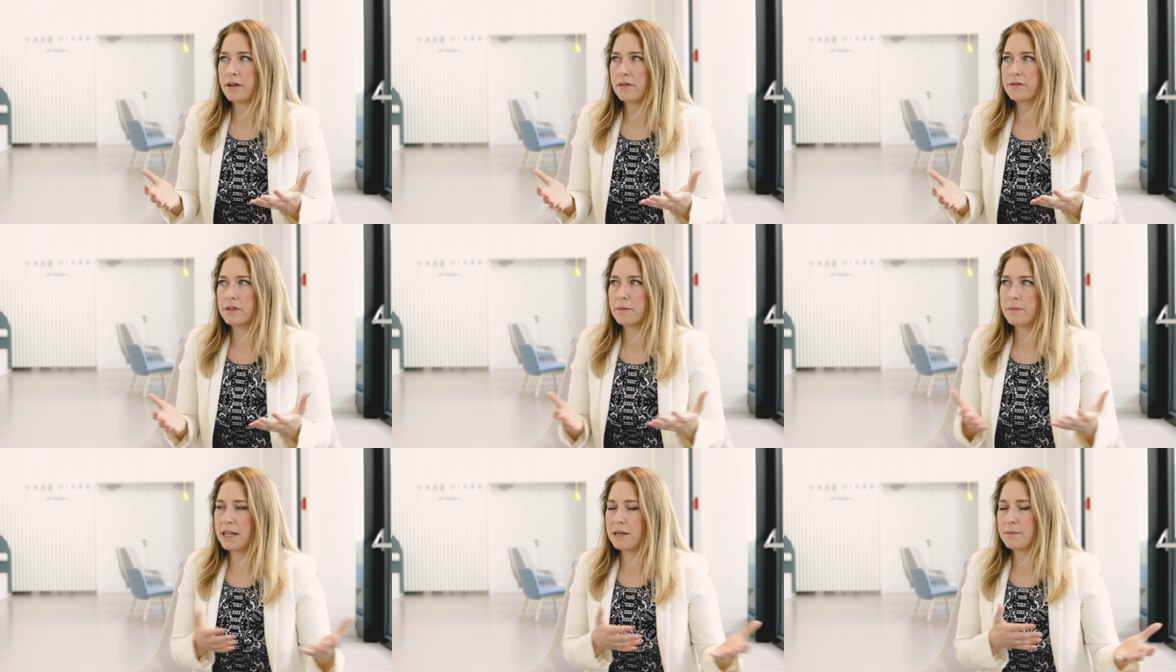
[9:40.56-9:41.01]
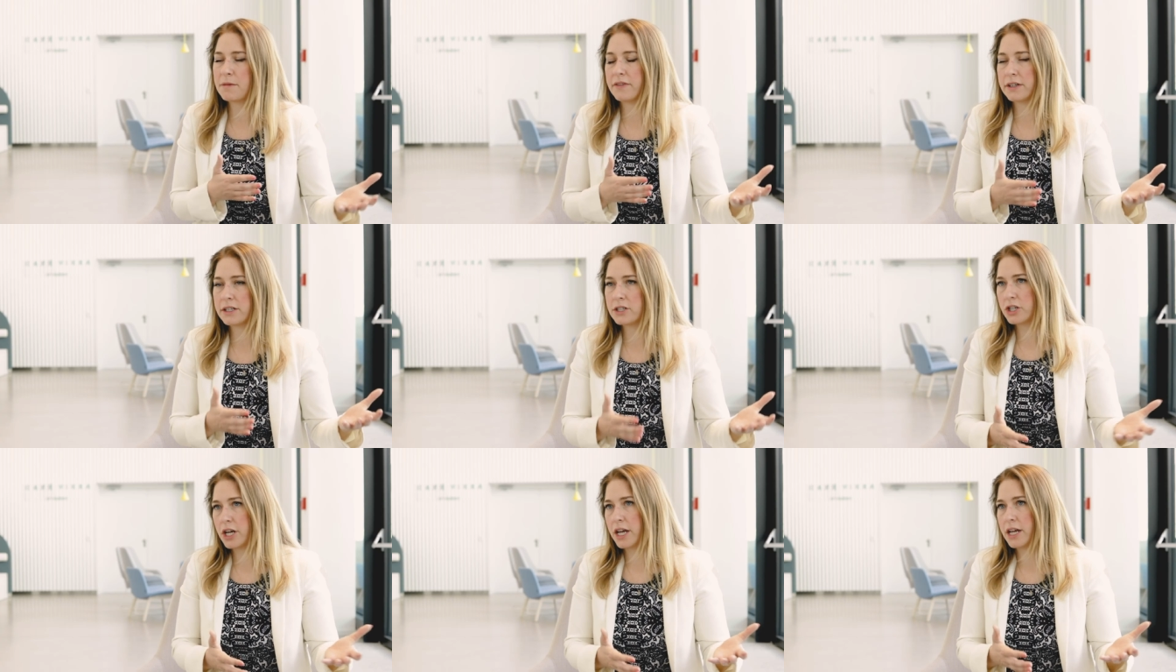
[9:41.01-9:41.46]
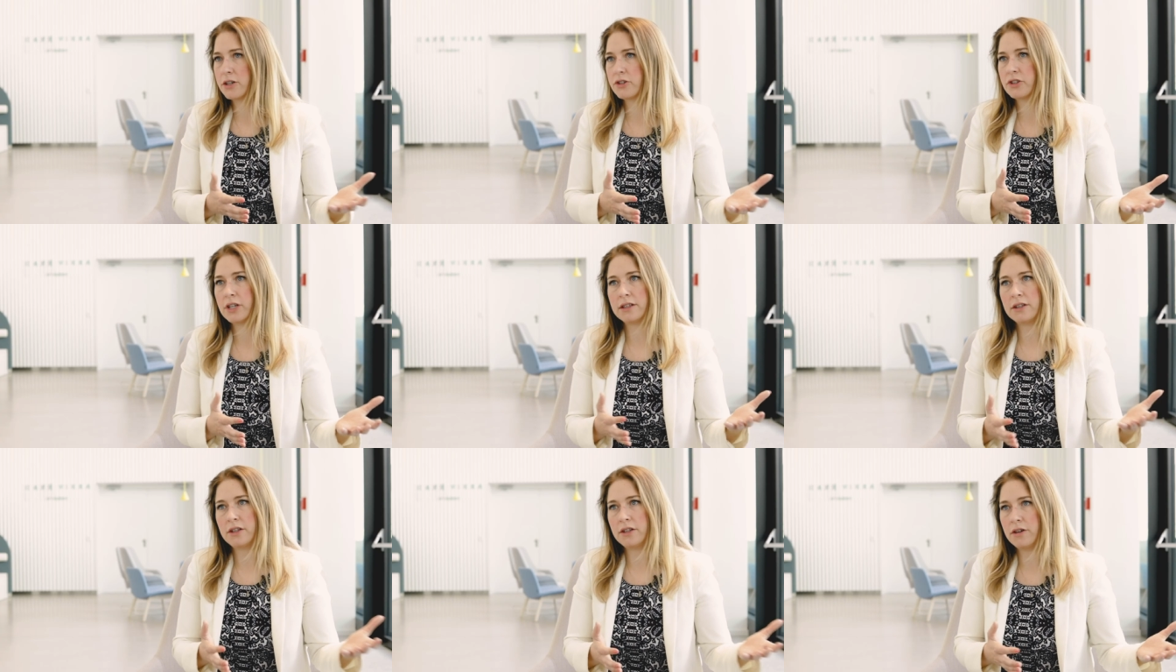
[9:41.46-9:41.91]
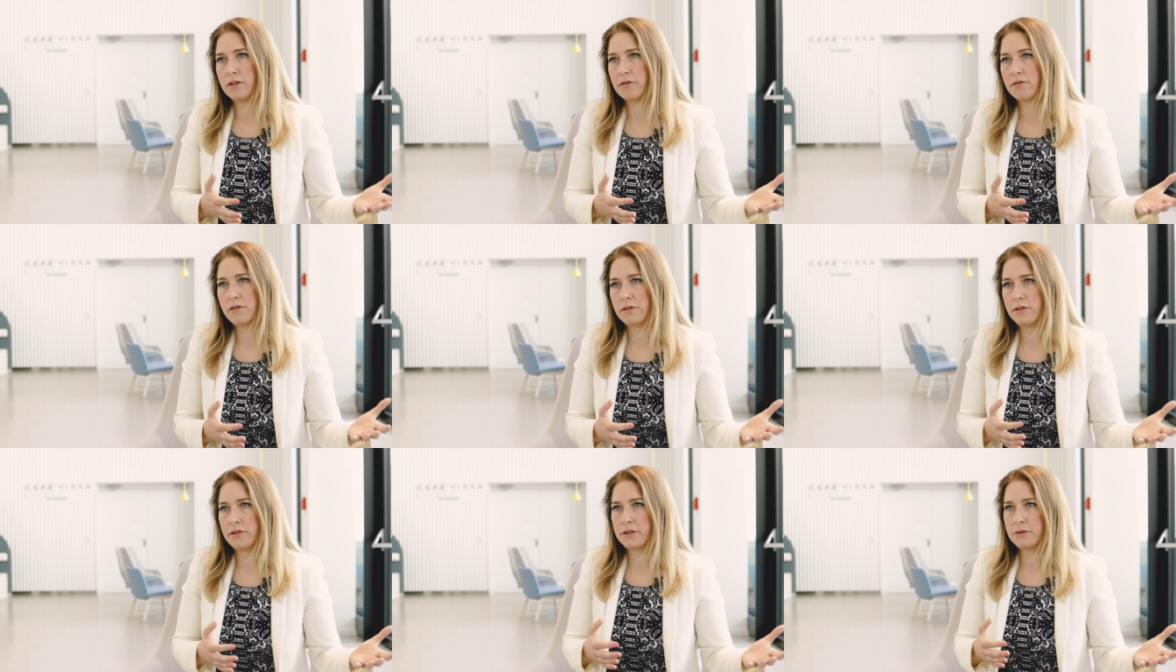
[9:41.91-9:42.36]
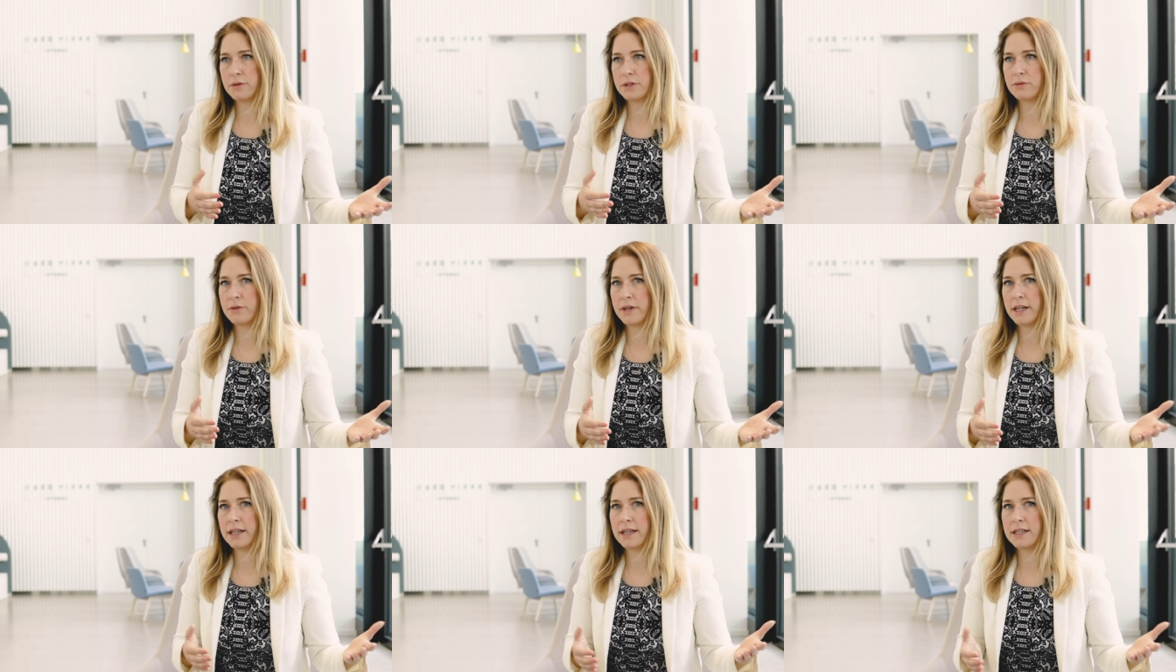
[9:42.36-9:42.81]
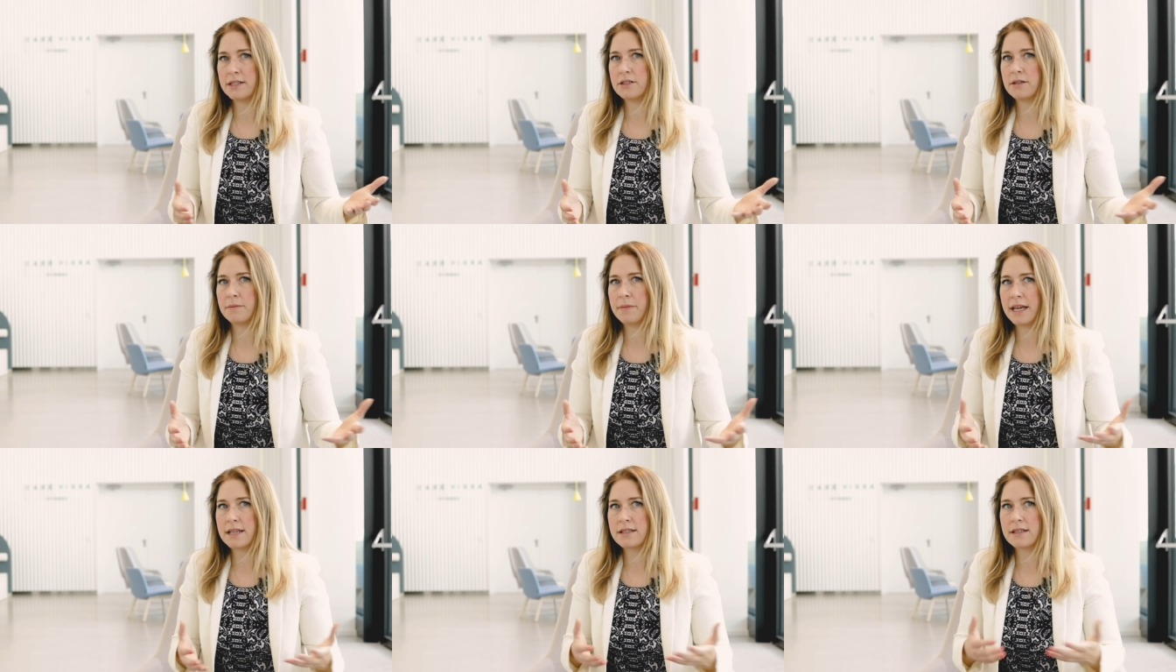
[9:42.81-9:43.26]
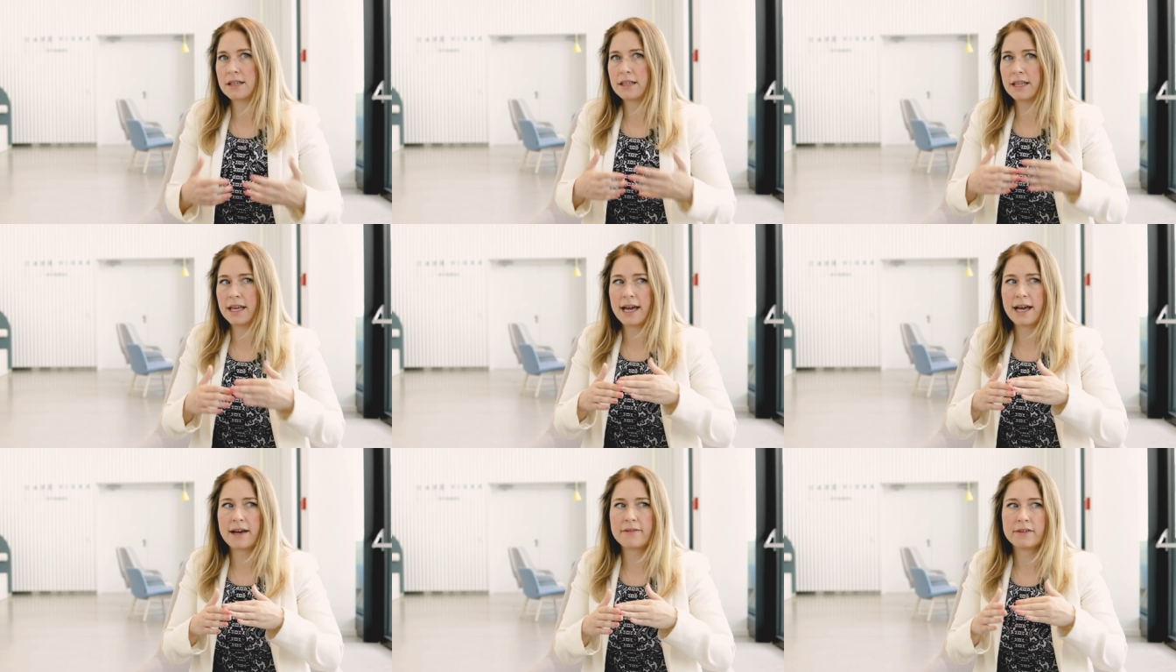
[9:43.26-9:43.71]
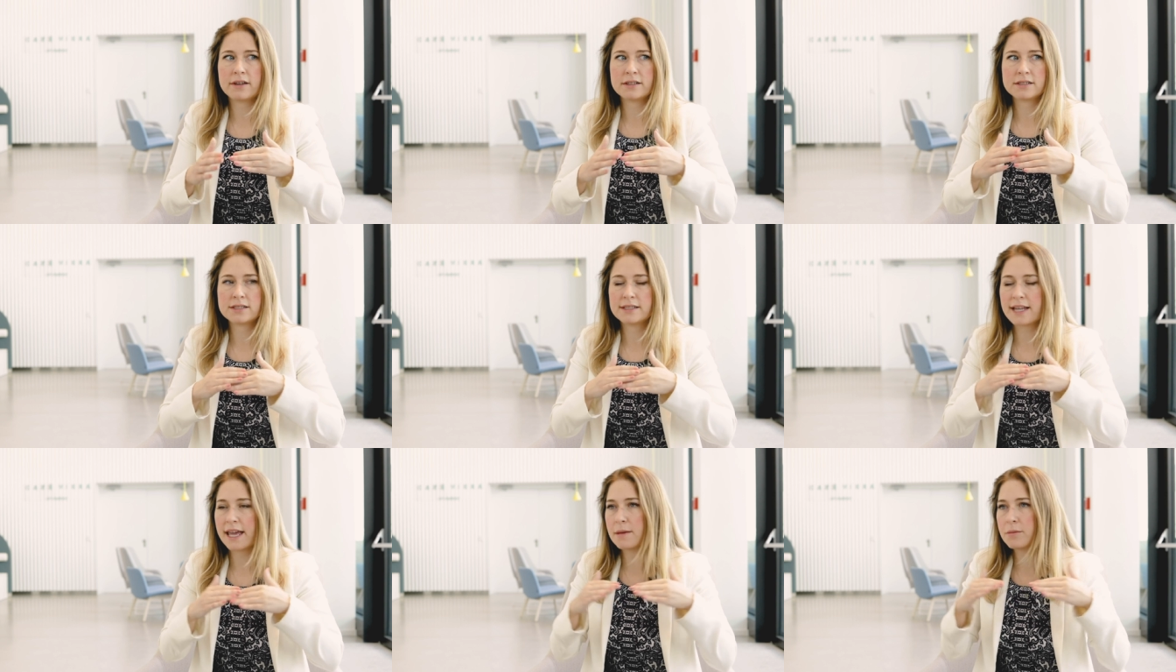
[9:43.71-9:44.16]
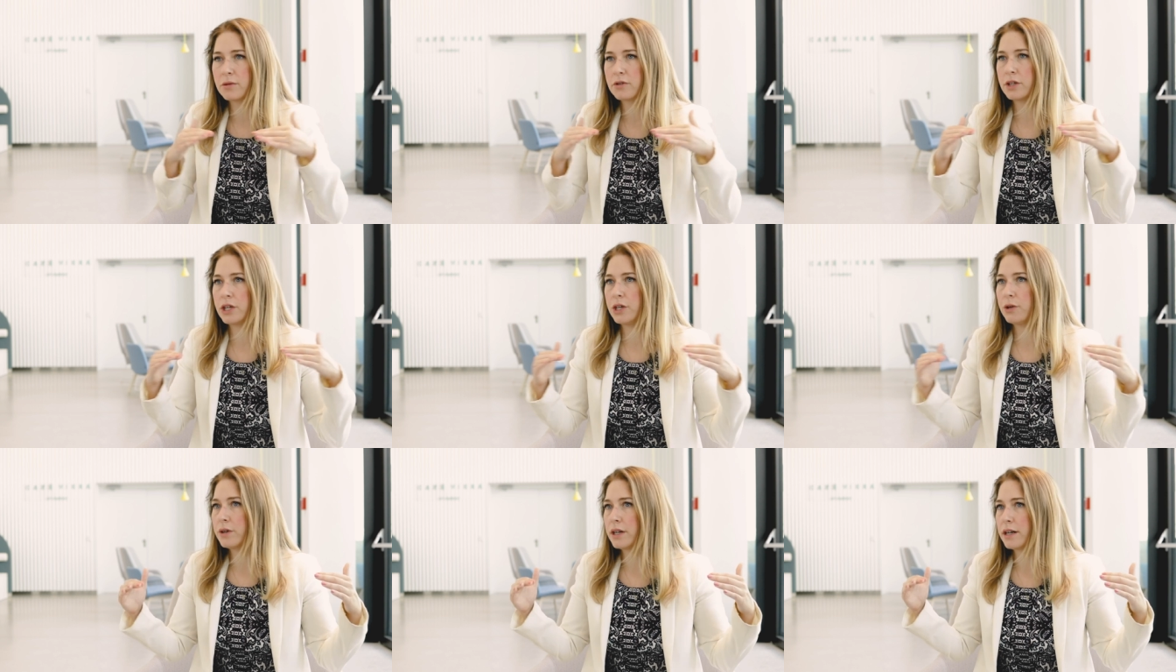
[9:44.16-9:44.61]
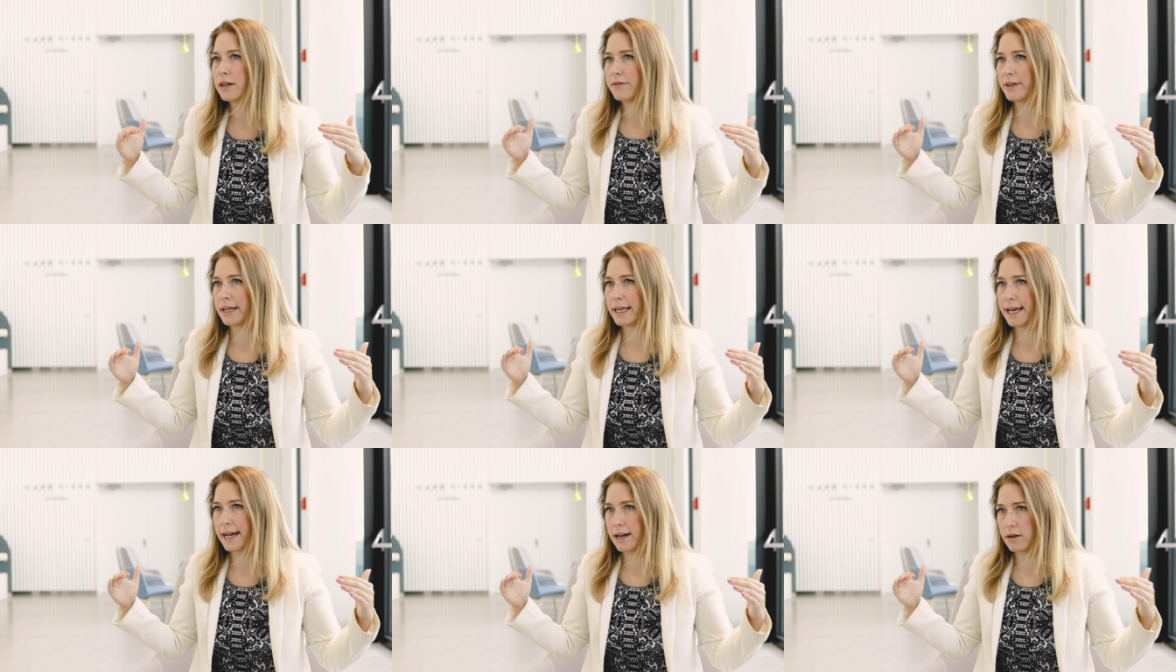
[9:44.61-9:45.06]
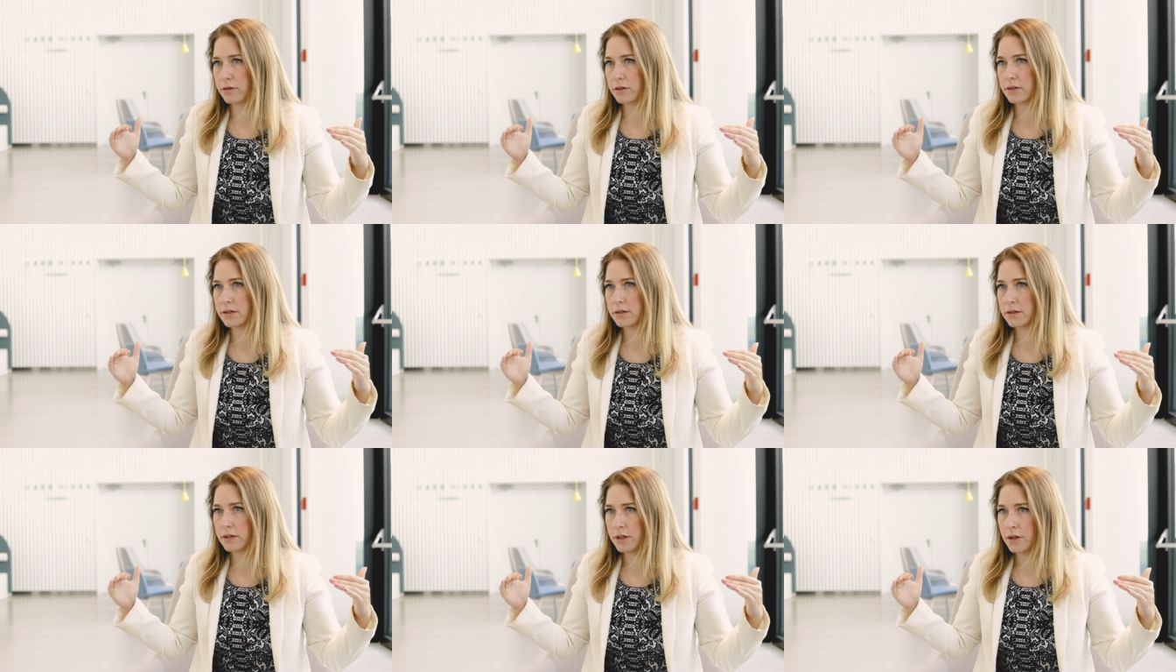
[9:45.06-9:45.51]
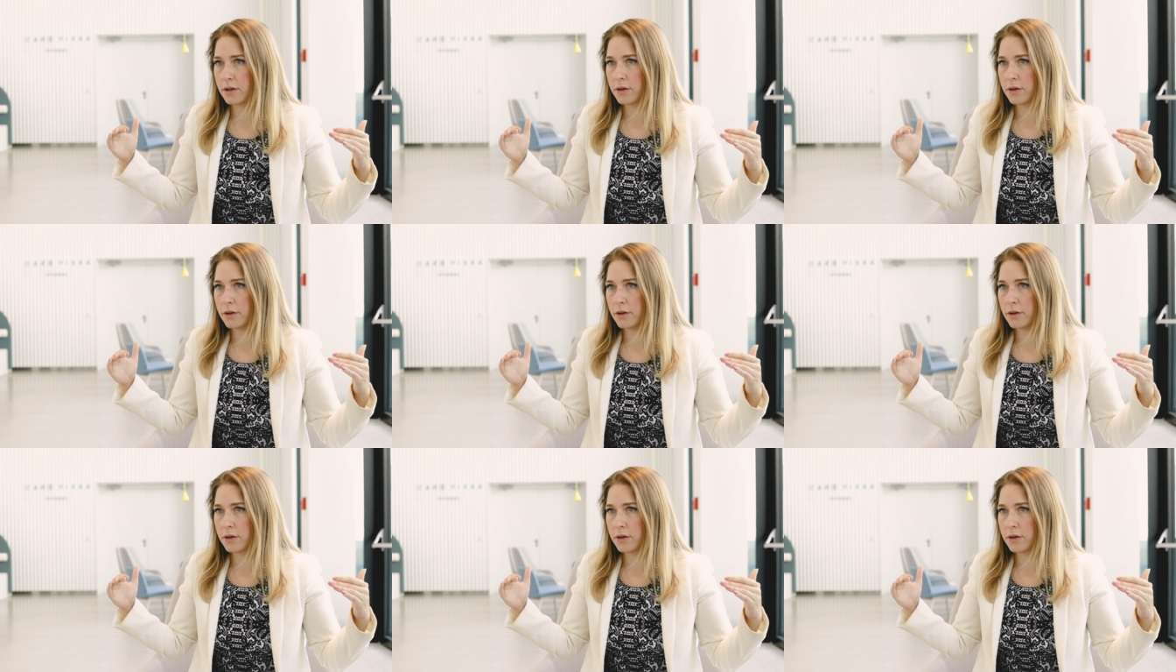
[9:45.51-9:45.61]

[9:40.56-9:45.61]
of the medium of exchange, like the euro or the Swiss franc, is to basically have a stable unit of account